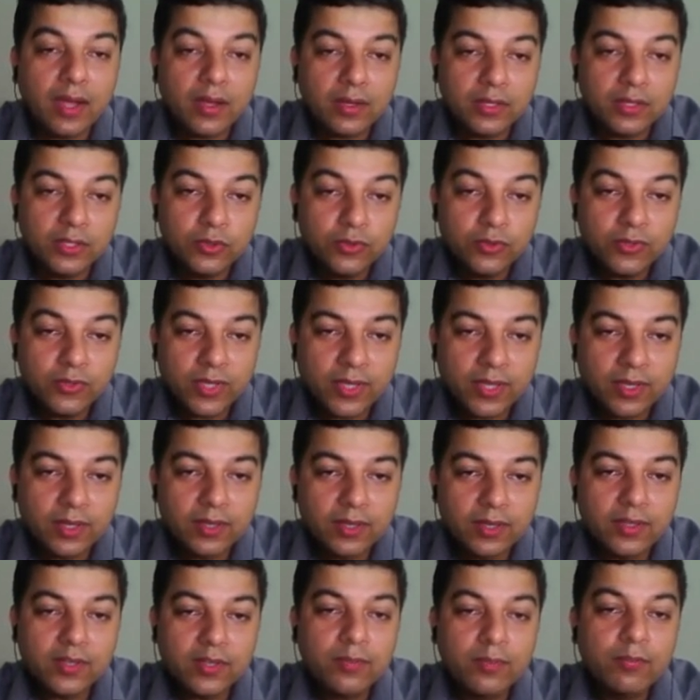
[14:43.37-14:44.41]
using
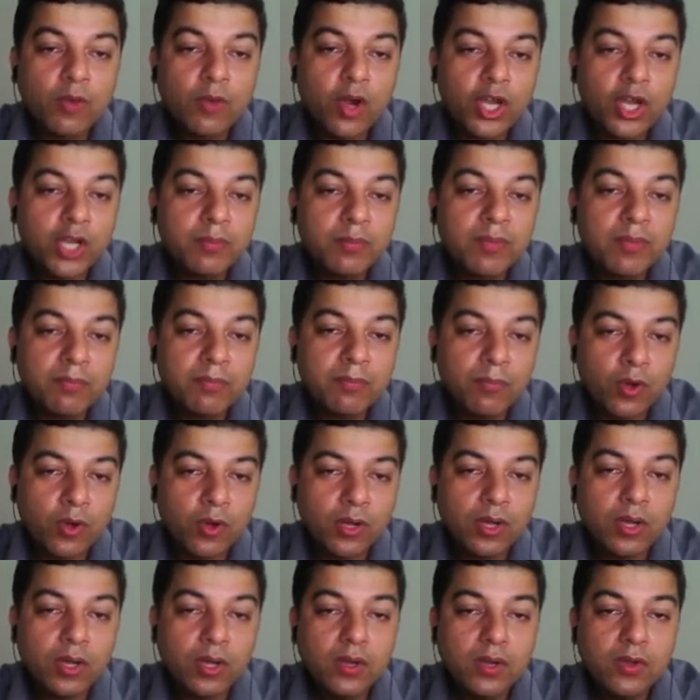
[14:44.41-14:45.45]
this bottom up
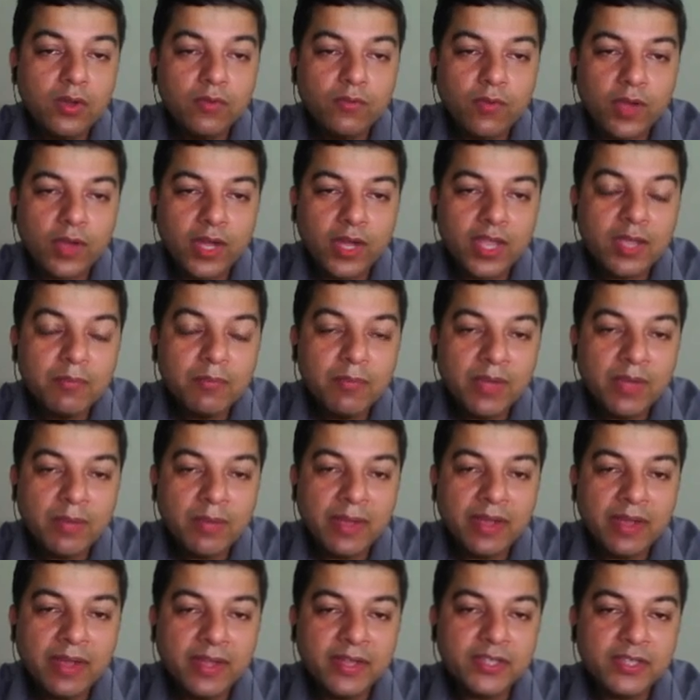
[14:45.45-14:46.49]
model for
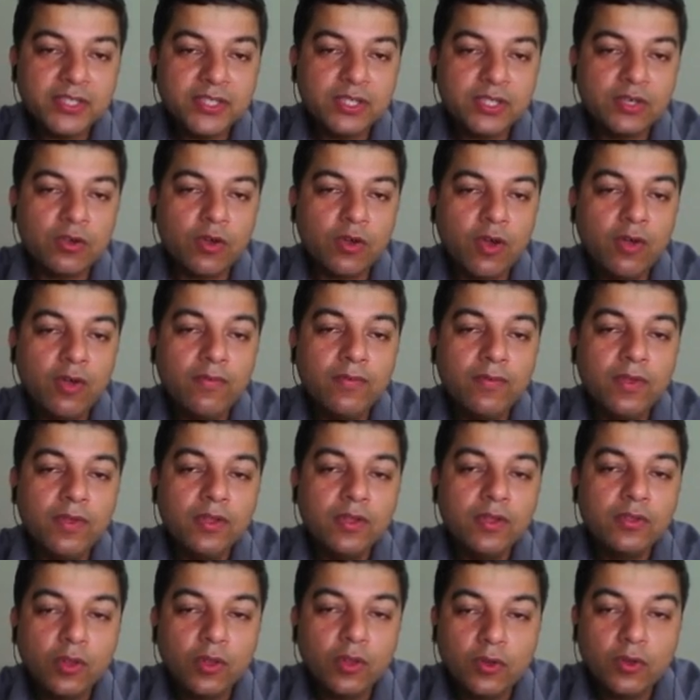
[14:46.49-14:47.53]
implementation of
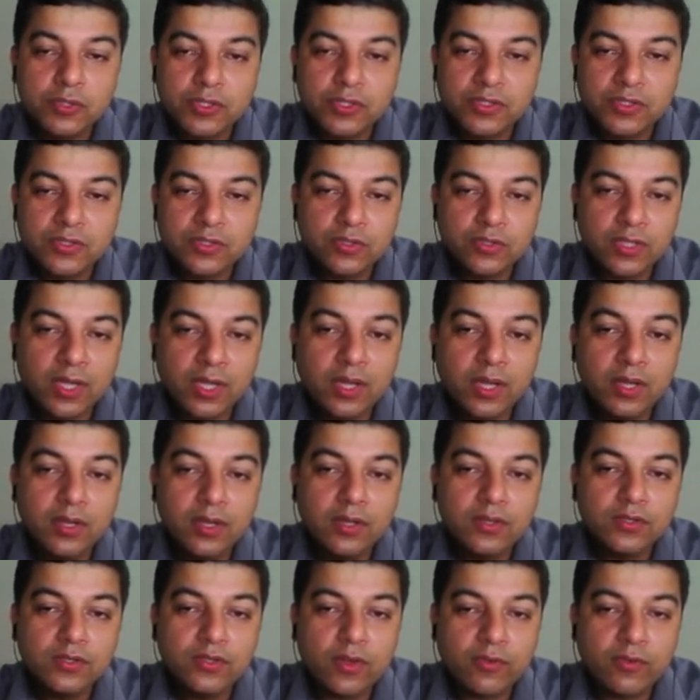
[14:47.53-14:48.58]
solutions to the
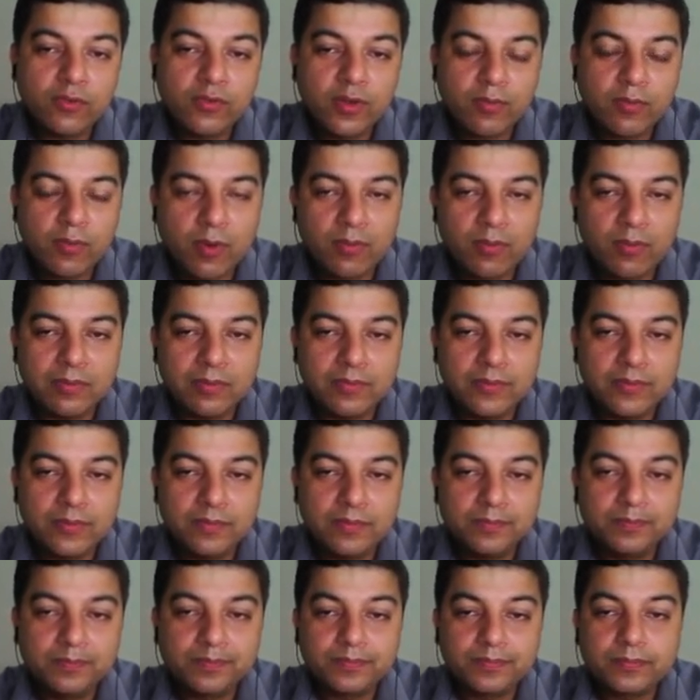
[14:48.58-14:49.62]
software problems.
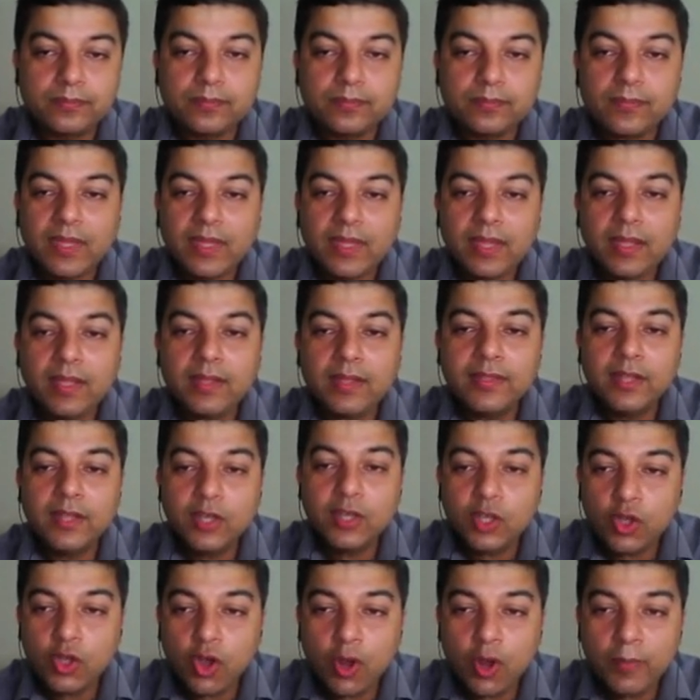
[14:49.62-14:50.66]
The
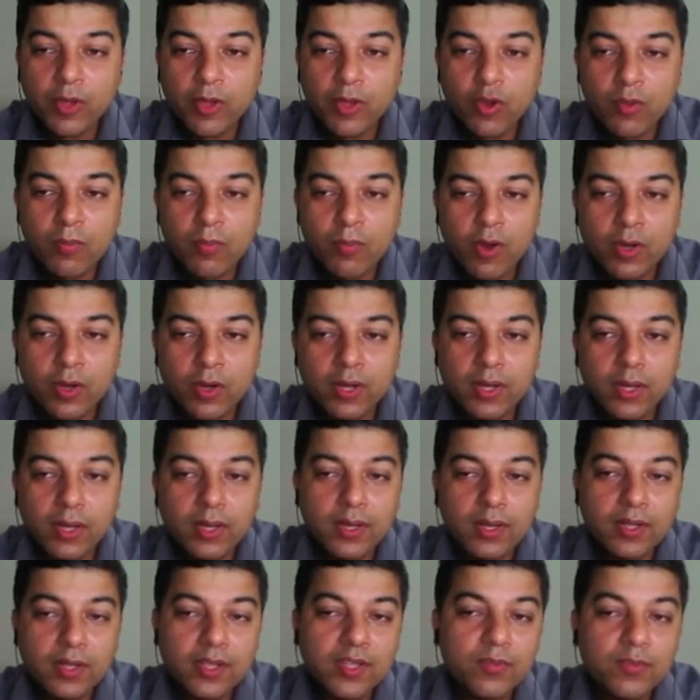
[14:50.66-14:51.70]
top-down model
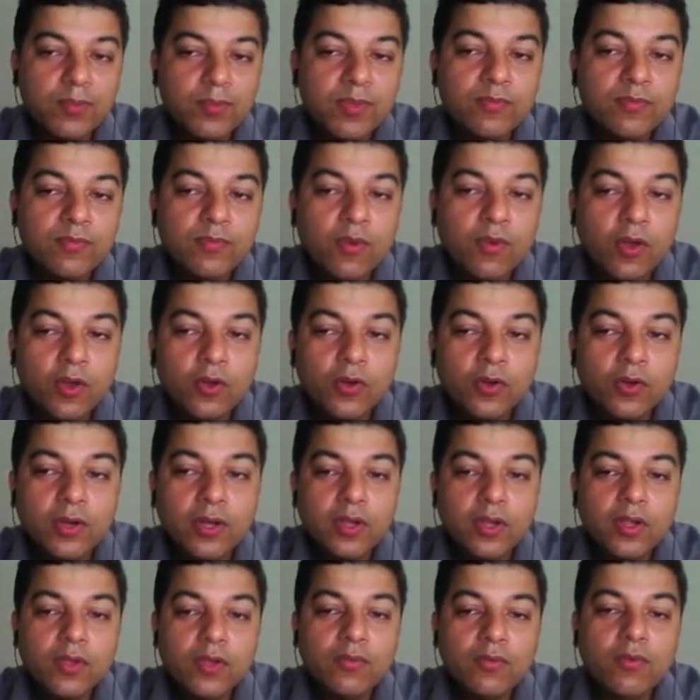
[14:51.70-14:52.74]
is being followed
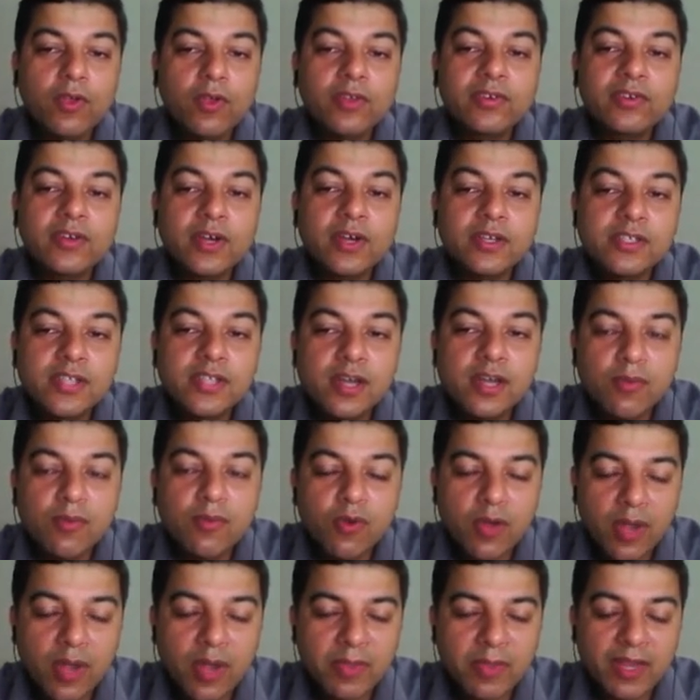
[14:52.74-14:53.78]
for structural
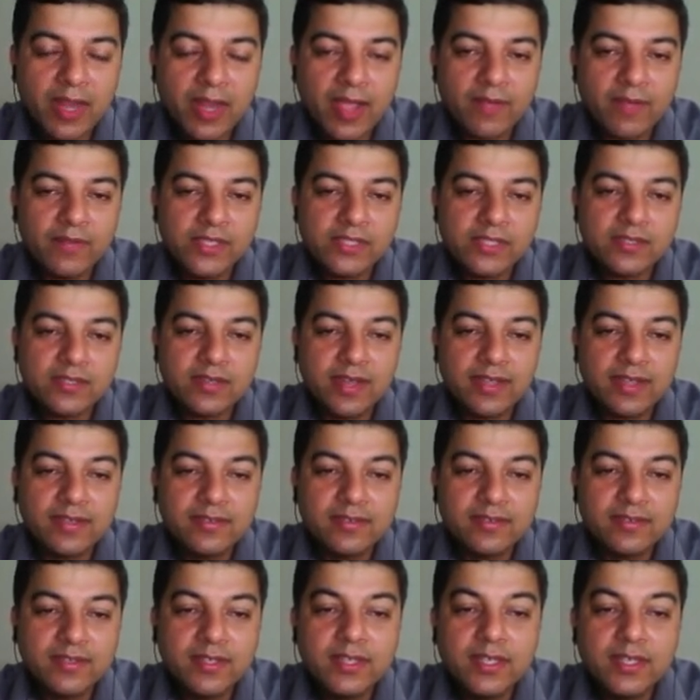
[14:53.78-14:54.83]
programming languages like
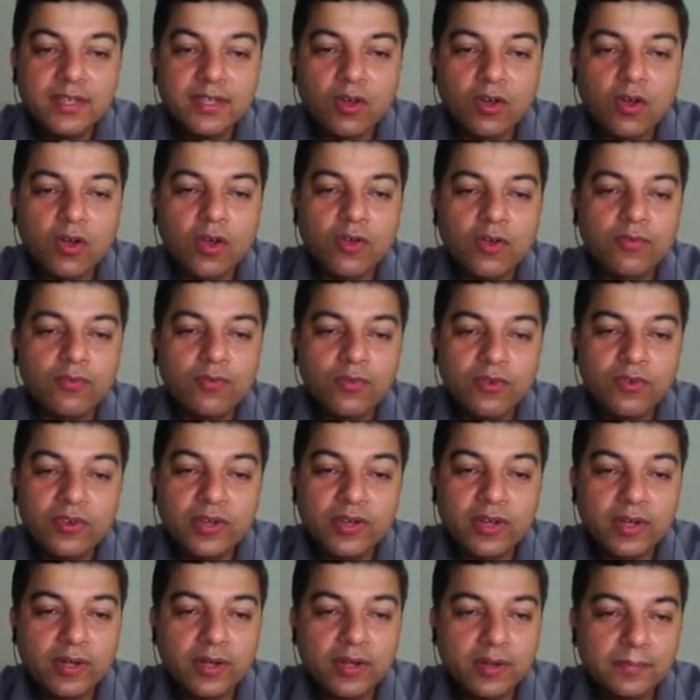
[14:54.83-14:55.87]
C or
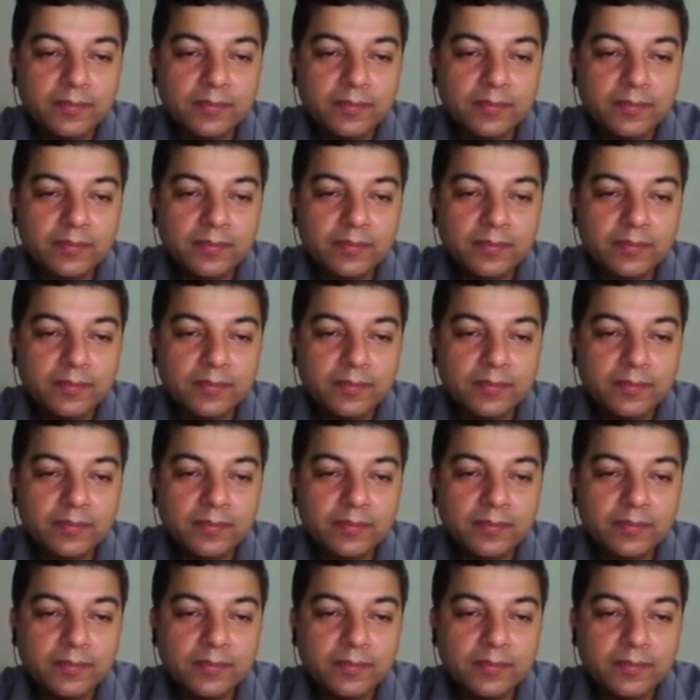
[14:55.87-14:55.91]
Fortran.